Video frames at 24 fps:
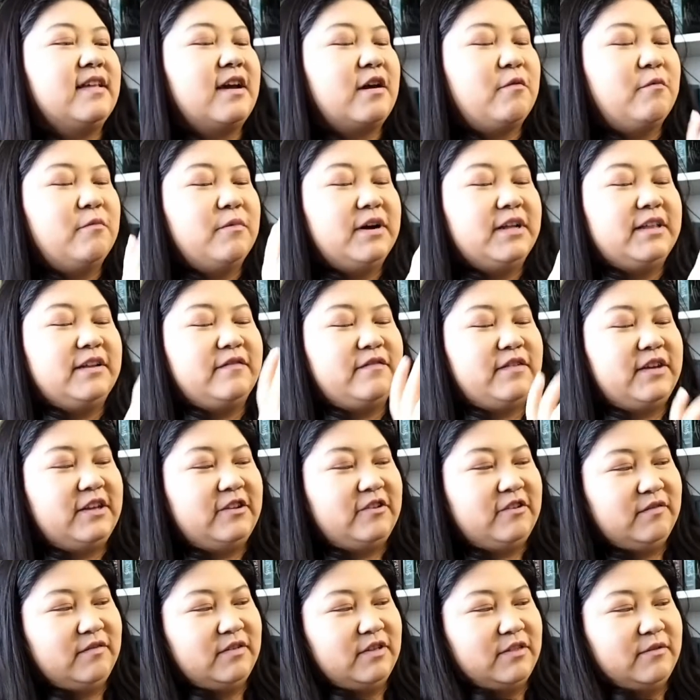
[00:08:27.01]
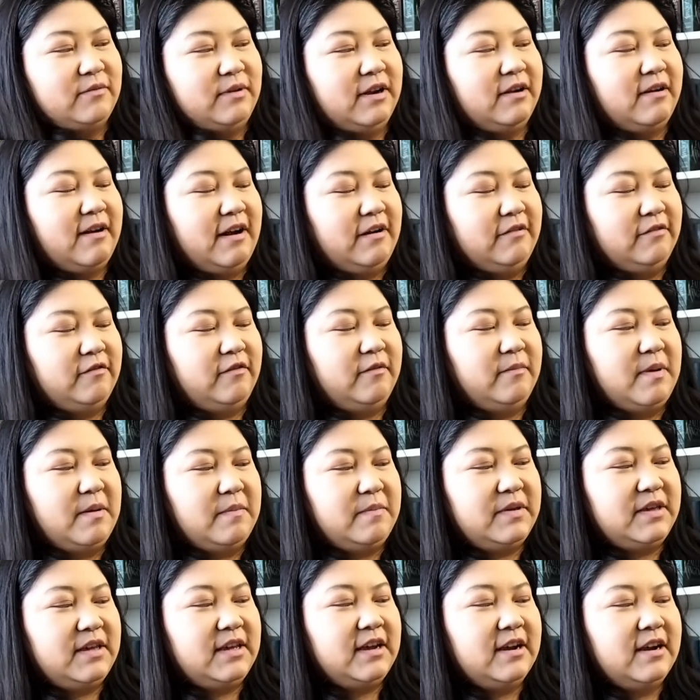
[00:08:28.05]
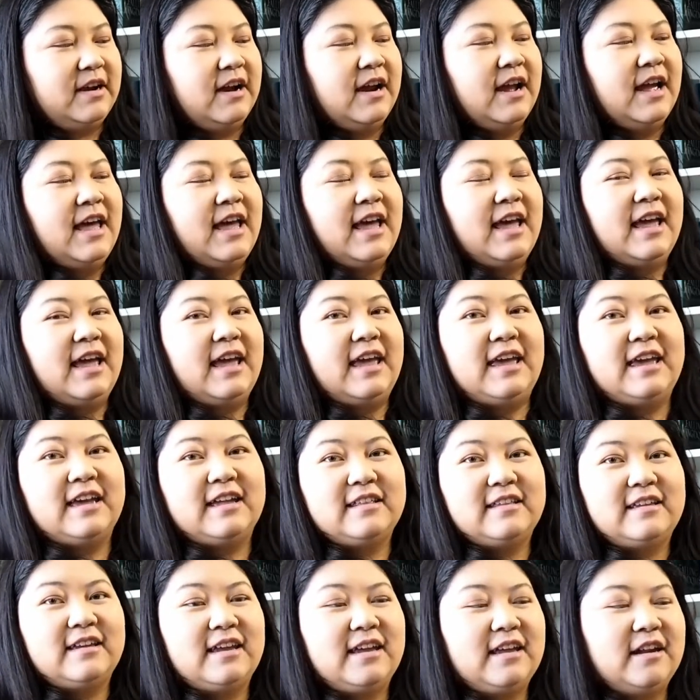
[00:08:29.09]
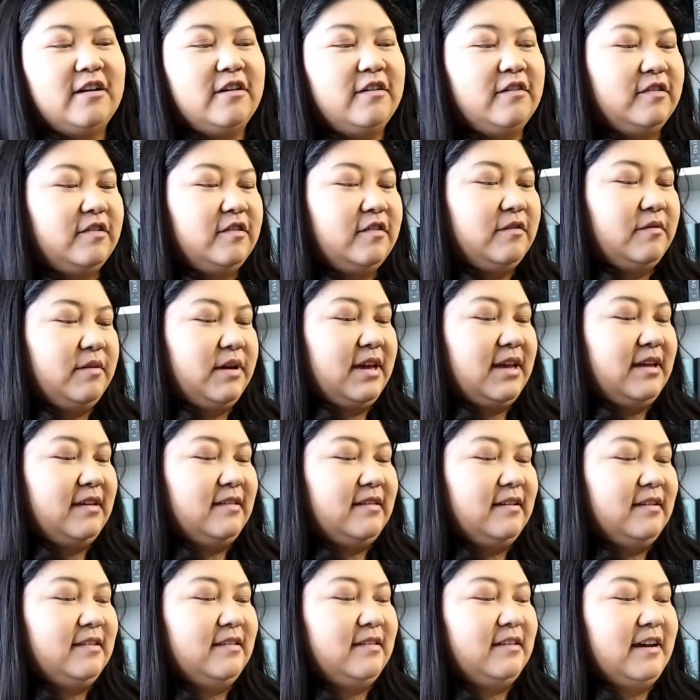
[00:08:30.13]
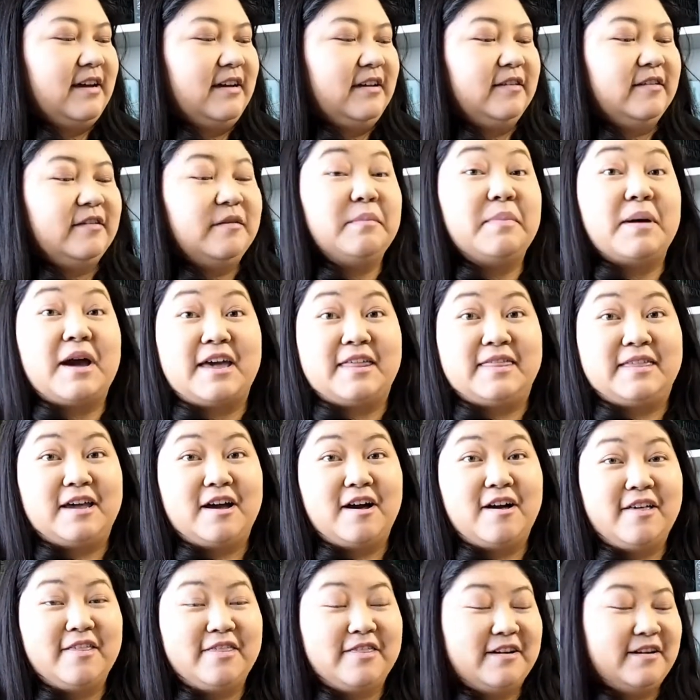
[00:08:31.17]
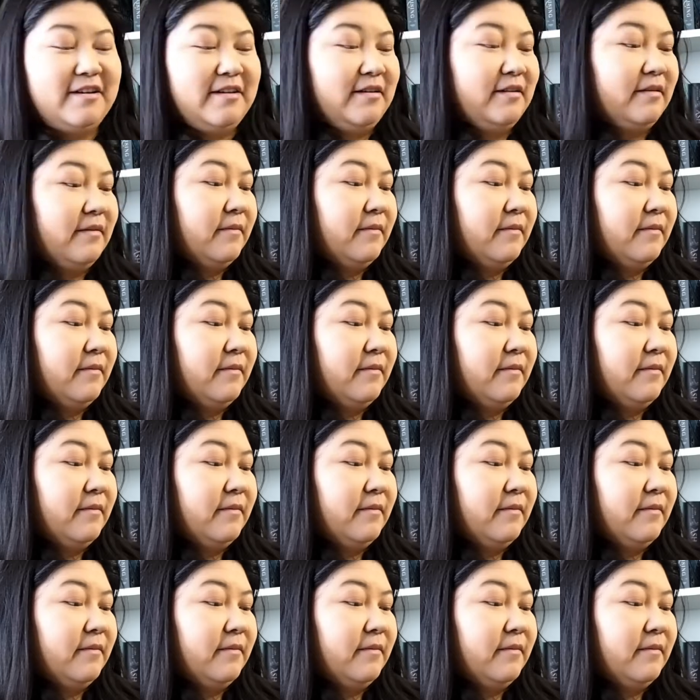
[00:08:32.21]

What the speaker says: like one of each of the three crowns from up here, and it also is signed by the author.